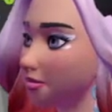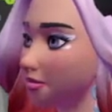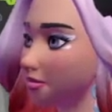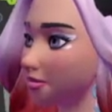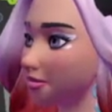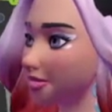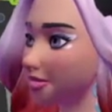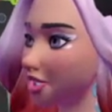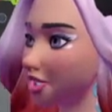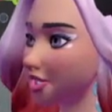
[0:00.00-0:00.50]

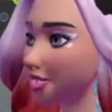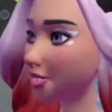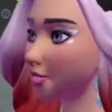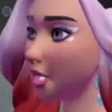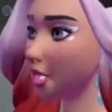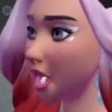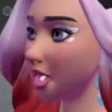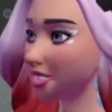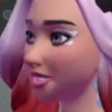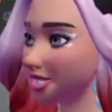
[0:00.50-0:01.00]
You can see
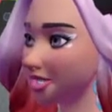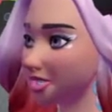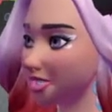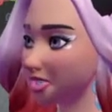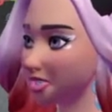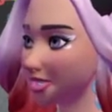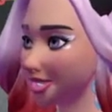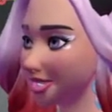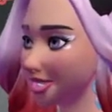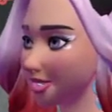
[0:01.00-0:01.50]
why it's good to
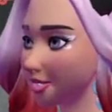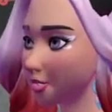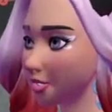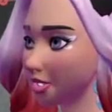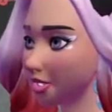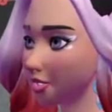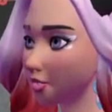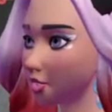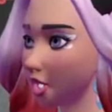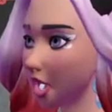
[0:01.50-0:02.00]
keep your
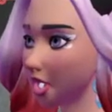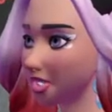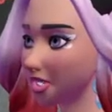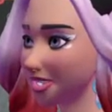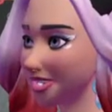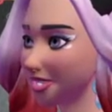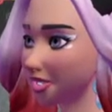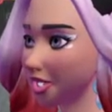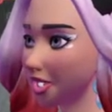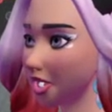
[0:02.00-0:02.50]
core
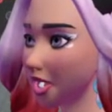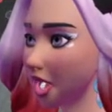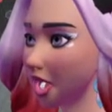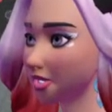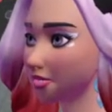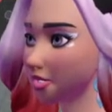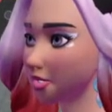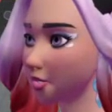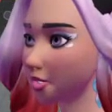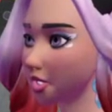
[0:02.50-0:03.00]
object quite
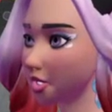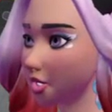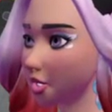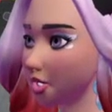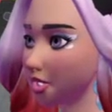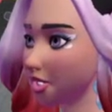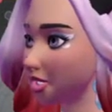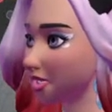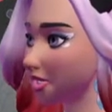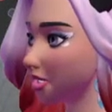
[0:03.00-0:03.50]
low
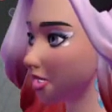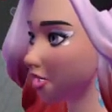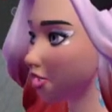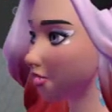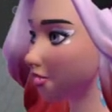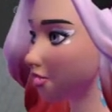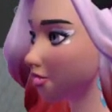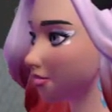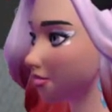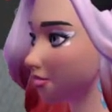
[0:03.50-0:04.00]
in terms
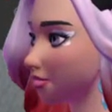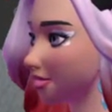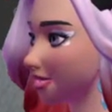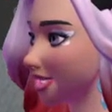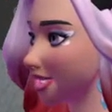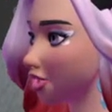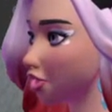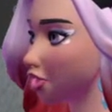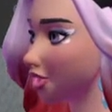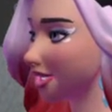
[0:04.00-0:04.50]
of
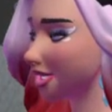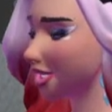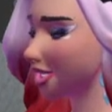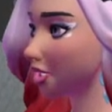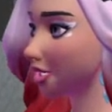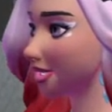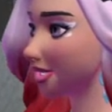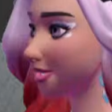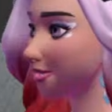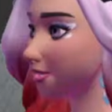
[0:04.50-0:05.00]
vertices,
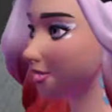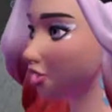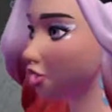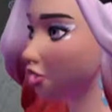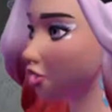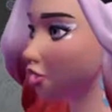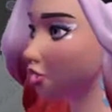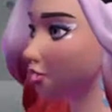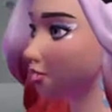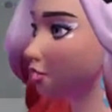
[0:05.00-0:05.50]
because it makes
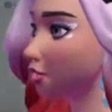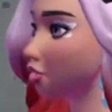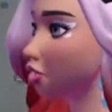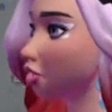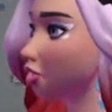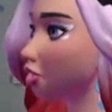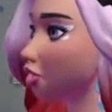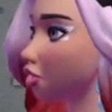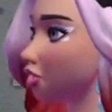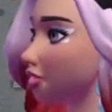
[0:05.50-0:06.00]
this
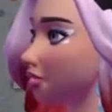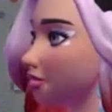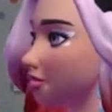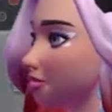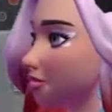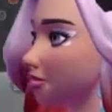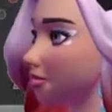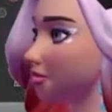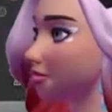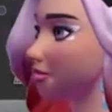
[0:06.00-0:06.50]
process
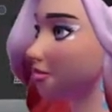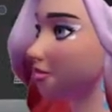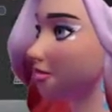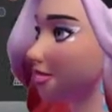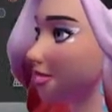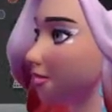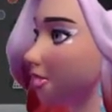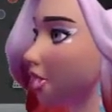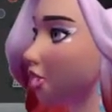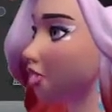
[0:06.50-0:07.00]

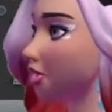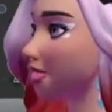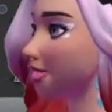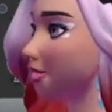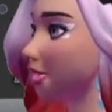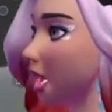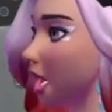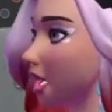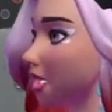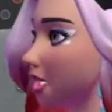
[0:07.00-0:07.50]
less of a
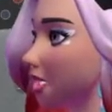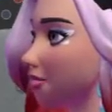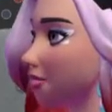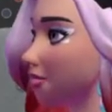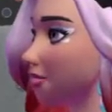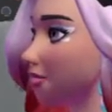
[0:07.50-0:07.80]
nightmare.